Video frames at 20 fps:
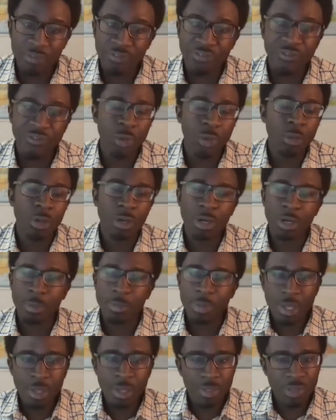for
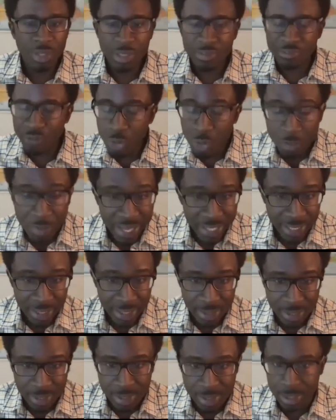the food banking
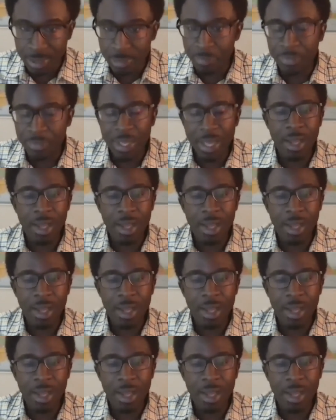system